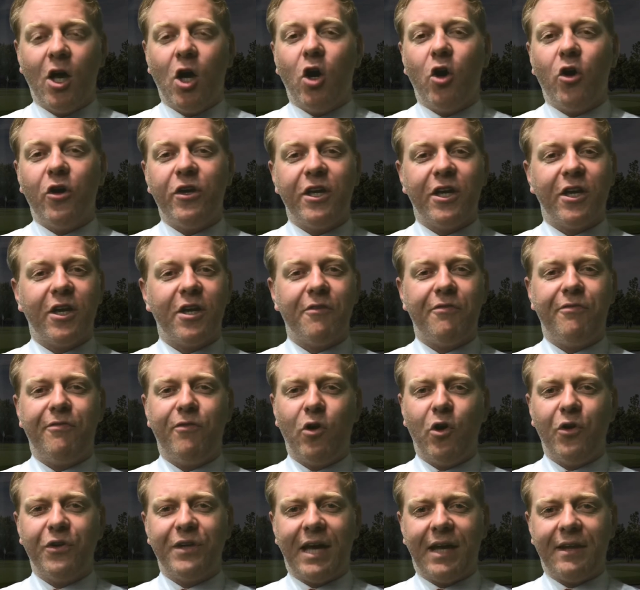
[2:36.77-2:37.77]
or you're going to
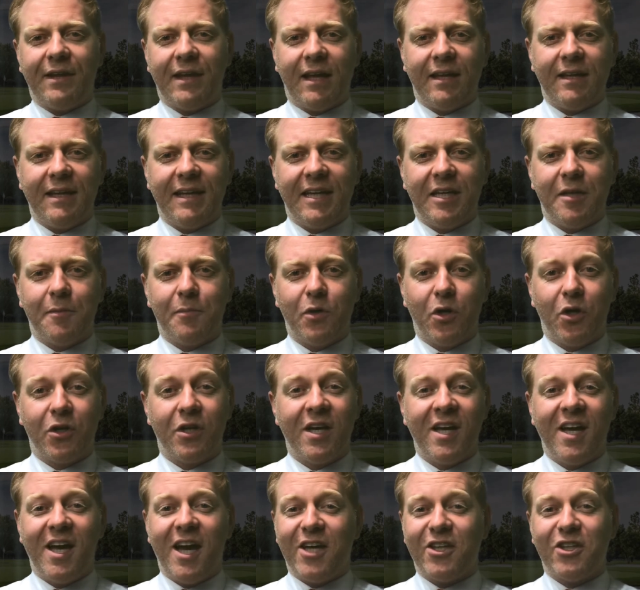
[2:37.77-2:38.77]
fall down that leaderboard,
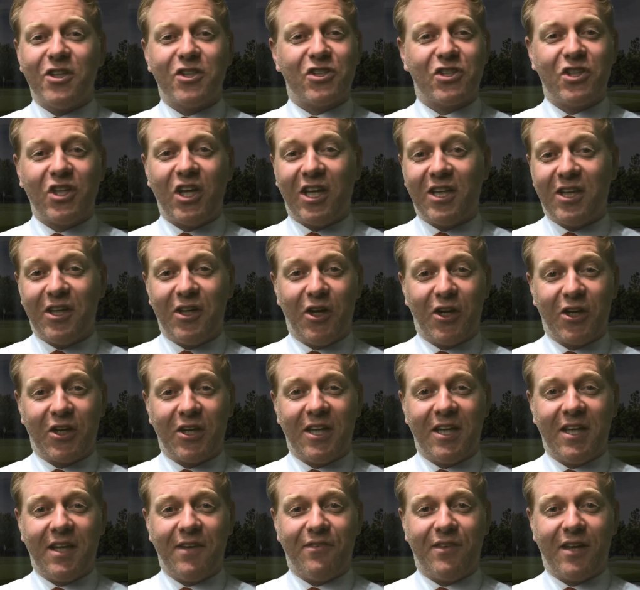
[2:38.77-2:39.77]
and you're certainly not going
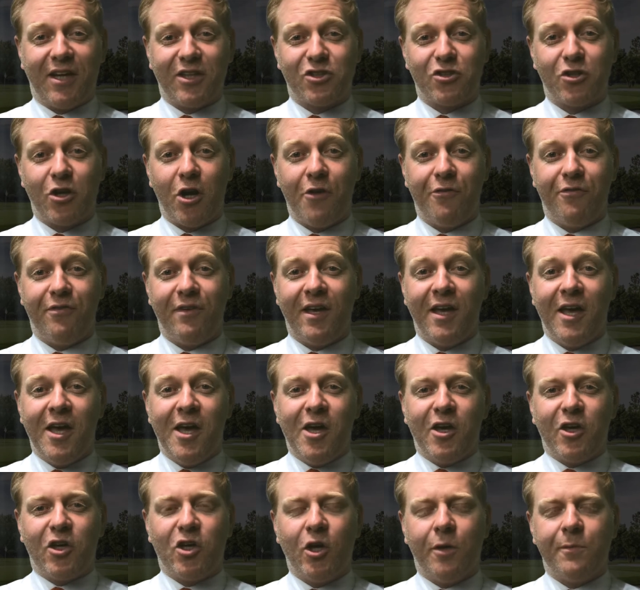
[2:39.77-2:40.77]
to lift that trophy
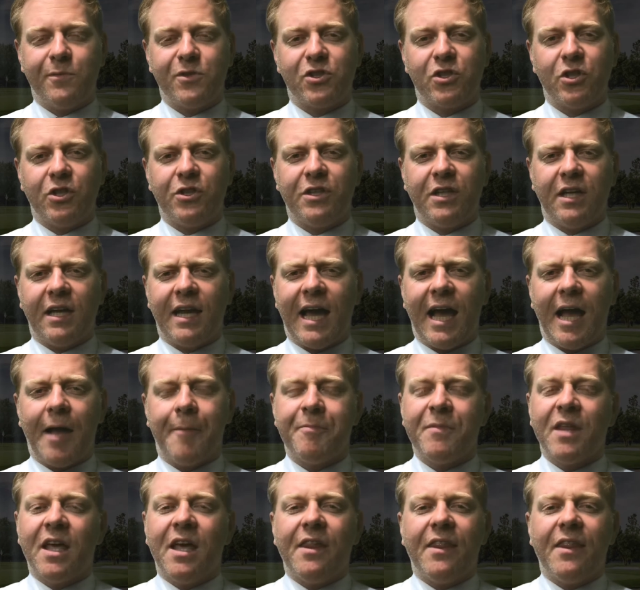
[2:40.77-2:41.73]
come Sunday night.